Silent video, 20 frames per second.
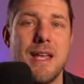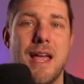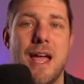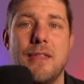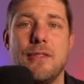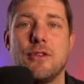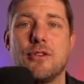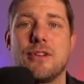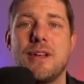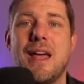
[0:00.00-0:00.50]

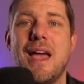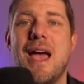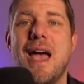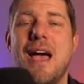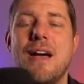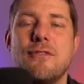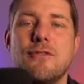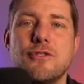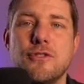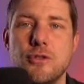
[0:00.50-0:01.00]
and they're going to
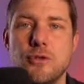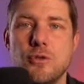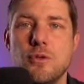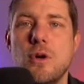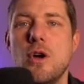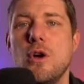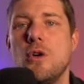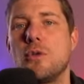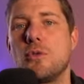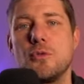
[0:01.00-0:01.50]
have to
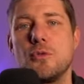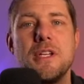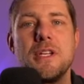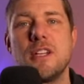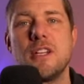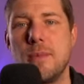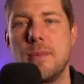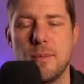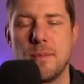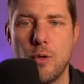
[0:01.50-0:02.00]
read
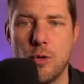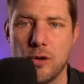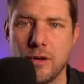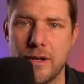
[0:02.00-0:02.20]
a bit more.